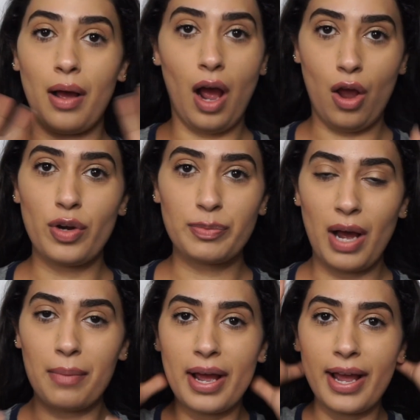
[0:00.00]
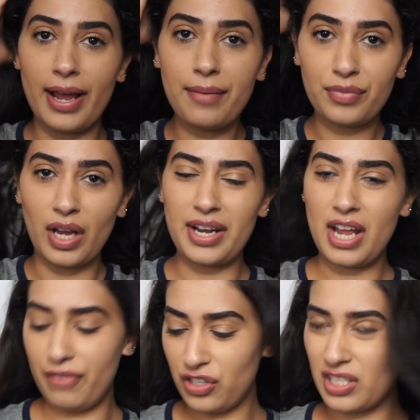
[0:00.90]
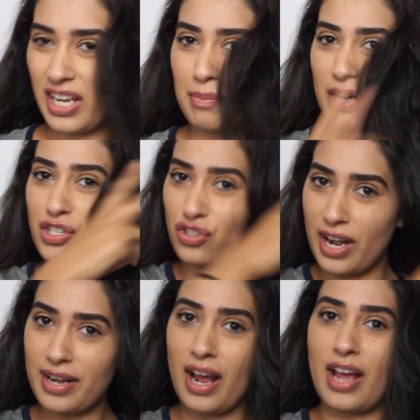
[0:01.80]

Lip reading: I always part my hair. I never just get my straightener